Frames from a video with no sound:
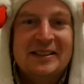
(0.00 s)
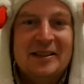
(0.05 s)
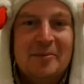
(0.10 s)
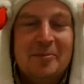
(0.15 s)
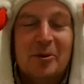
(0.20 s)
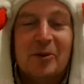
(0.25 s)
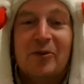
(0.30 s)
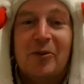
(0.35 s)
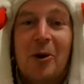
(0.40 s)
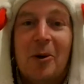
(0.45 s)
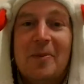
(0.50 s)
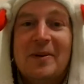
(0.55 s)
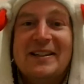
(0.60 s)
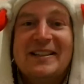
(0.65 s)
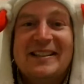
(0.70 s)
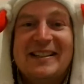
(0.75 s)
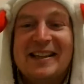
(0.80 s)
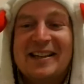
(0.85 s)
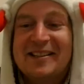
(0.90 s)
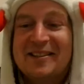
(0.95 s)

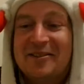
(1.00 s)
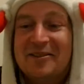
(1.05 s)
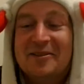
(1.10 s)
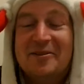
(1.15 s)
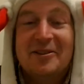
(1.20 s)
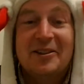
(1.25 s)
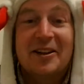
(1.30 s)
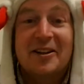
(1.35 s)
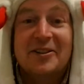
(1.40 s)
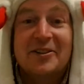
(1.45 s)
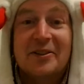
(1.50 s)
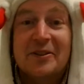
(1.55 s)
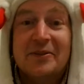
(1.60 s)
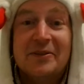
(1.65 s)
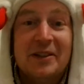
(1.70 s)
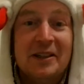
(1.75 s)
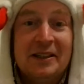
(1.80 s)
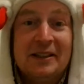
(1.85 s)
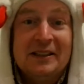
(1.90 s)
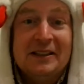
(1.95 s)
performance test because of
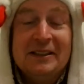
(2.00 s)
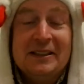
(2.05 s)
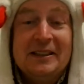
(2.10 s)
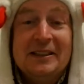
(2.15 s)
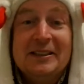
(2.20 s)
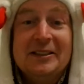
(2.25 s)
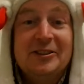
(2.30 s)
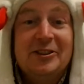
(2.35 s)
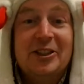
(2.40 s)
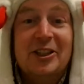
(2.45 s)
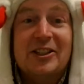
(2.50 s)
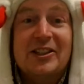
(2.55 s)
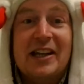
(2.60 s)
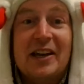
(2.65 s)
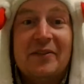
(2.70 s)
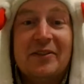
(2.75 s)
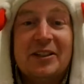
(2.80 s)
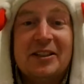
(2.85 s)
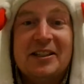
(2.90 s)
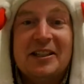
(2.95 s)
just
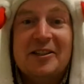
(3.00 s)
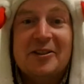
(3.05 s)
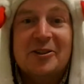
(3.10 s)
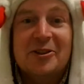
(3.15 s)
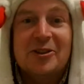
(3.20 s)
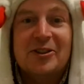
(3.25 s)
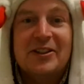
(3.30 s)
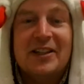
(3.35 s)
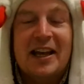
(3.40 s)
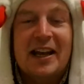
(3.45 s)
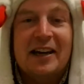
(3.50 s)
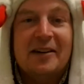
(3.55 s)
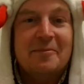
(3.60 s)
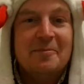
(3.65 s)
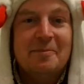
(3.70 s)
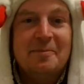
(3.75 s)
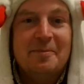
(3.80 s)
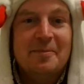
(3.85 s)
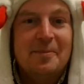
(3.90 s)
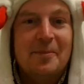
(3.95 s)
having teachers that
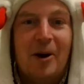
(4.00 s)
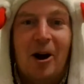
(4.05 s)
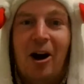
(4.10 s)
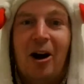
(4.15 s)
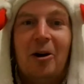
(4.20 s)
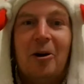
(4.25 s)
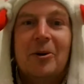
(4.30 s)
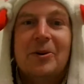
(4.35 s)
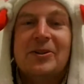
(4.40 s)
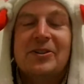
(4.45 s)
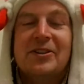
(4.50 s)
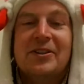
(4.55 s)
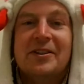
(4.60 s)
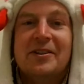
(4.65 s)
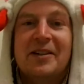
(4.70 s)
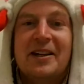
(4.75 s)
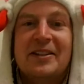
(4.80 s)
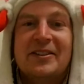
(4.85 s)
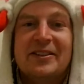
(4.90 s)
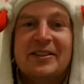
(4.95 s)
are always in the
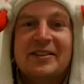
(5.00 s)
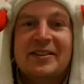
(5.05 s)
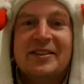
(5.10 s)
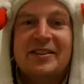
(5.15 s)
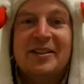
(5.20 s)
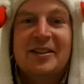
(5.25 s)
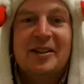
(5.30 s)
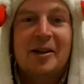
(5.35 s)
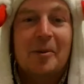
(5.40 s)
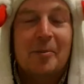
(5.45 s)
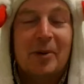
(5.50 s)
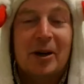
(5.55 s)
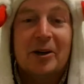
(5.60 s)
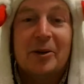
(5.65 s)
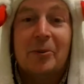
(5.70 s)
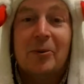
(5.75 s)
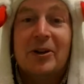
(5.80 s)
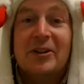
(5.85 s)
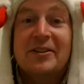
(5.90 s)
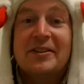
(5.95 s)
lessons compared
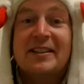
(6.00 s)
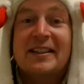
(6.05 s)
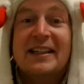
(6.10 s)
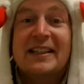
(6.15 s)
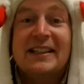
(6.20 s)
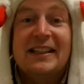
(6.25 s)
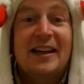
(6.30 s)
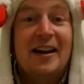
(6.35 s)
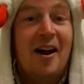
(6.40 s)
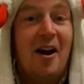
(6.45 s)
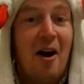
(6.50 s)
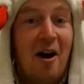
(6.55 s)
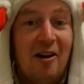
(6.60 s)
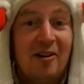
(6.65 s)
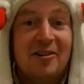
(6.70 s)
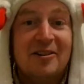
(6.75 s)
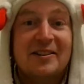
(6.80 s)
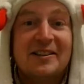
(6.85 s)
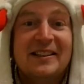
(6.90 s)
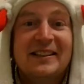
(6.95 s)
to ones that
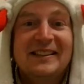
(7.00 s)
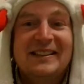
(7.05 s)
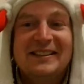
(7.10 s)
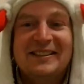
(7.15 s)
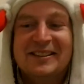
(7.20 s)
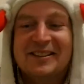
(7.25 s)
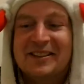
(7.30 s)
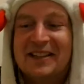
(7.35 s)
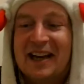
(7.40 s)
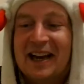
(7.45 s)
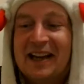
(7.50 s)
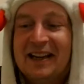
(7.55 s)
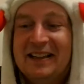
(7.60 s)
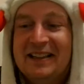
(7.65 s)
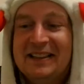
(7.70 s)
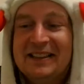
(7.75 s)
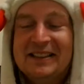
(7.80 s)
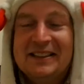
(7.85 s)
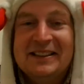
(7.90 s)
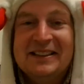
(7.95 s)
aren't. So yeah,
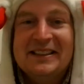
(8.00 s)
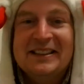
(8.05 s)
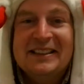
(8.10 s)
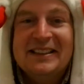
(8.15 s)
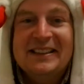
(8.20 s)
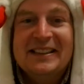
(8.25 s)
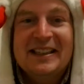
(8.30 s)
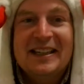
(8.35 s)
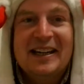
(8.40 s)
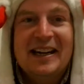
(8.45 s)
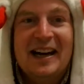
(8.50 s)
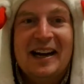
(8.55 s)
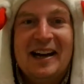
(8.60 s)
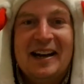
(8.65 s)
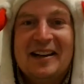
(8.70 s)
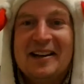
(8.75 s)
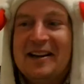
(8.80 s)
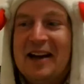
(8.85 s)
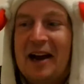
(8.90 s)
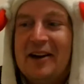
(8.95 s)

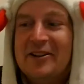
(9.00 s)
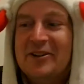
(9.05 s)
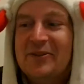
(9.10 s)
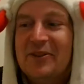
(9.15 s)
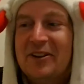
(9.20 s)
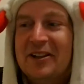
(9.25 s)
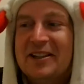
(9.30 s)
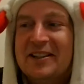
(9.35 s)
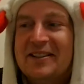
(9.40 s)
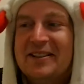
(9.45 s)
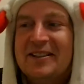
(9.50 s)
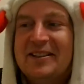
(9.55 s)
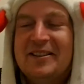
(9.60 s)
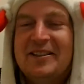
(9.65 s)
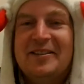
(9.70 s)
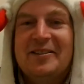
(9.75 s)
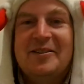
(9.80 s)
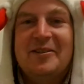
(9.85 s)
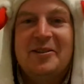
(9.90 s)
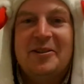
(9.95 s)
I just felt like
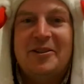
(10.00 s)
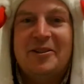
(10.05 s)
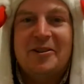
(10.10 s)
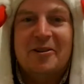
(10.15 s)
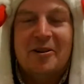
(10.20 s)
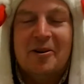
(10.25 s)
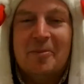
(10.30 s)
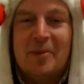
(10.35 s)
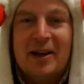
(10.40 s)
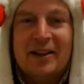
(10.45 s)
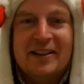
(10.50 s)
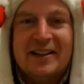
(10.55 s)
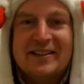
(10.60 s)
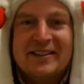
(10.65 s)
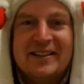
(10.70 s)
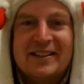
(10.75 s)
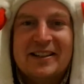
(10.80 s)
during my lesson